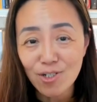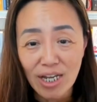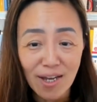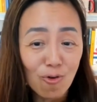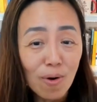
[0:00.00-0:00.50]

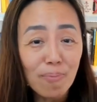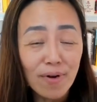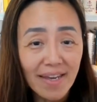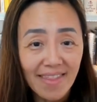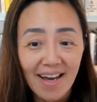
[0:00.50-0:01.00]

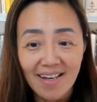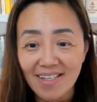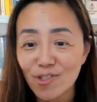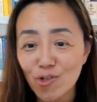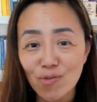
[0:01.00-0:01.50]
incorporate that
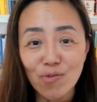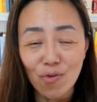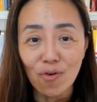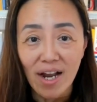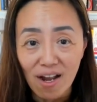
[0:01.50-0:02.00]
into
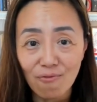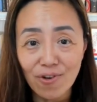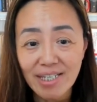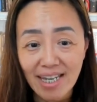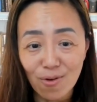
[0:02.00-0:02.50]
your
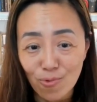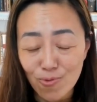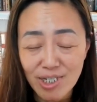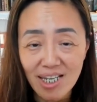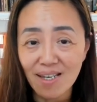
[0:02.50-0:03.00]
everyday
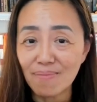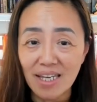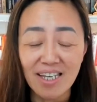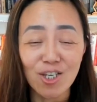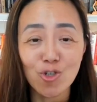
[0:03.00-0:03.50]
routine
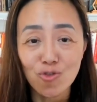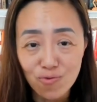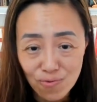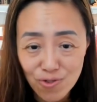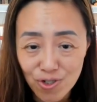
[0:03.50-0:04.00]
is
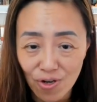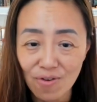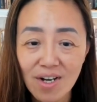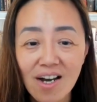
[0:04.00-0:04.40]
crucial.